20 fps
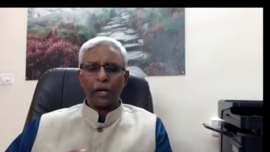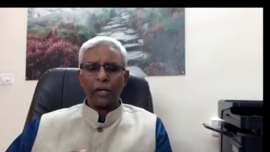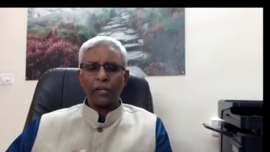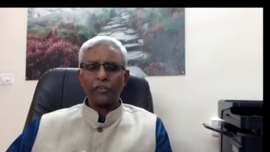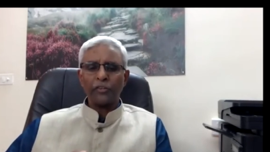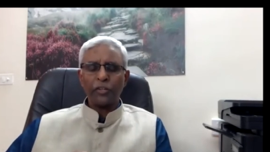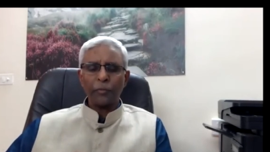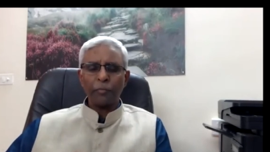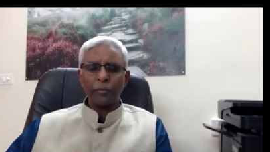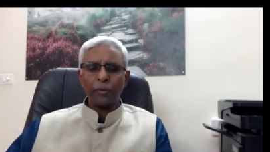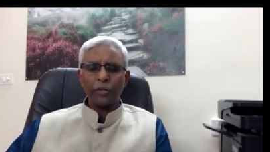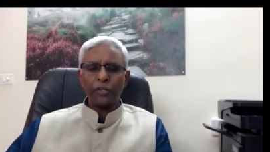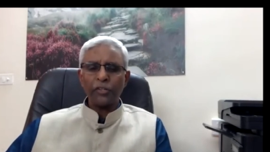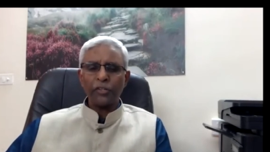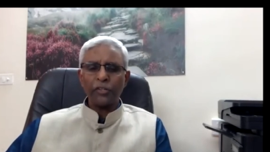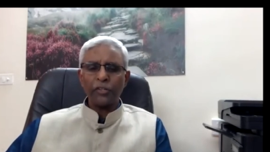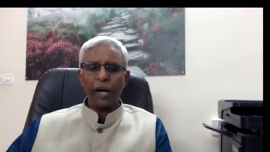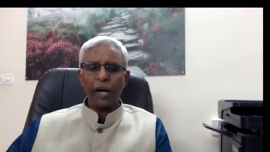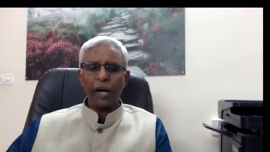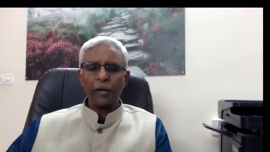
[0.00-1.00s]

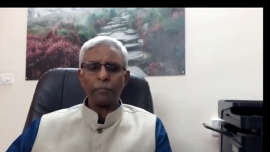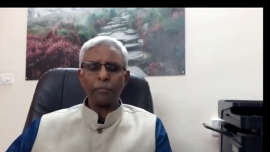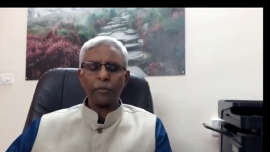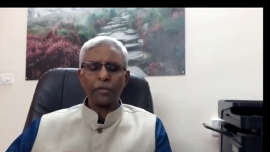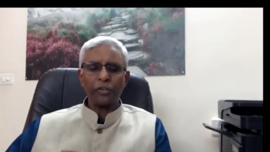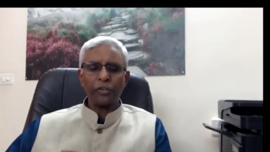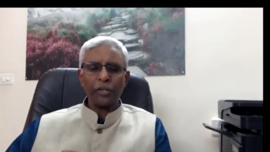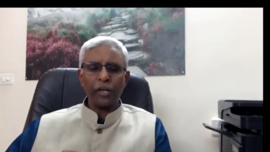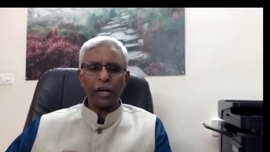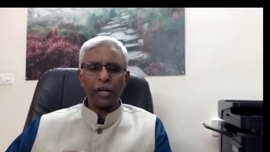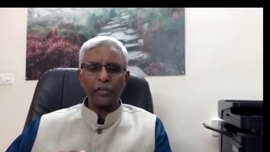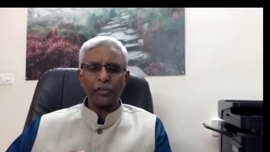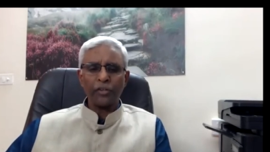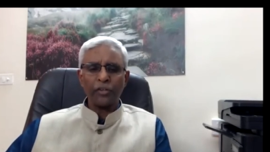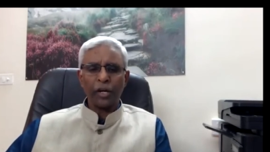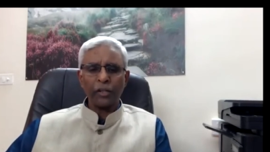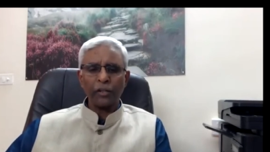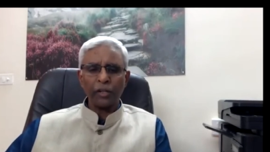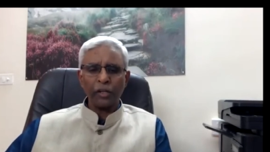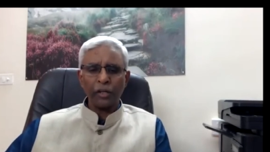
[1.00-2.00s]
SGPGI, PGI,
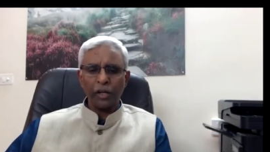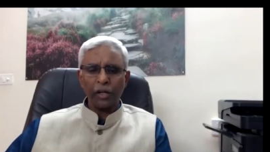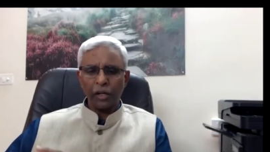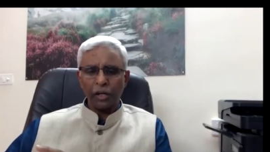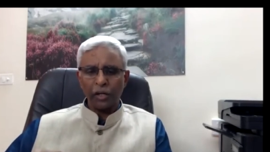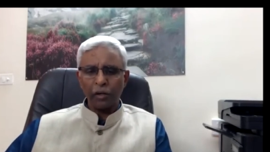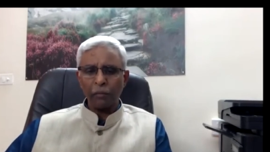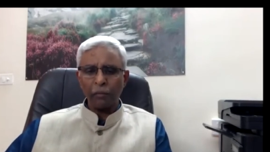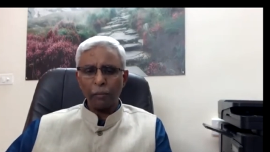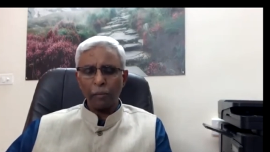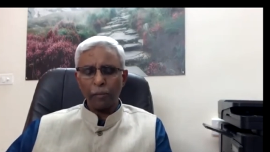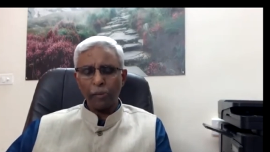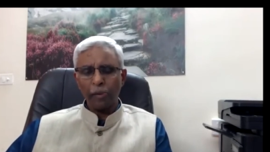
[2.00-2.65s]
Chandigarh,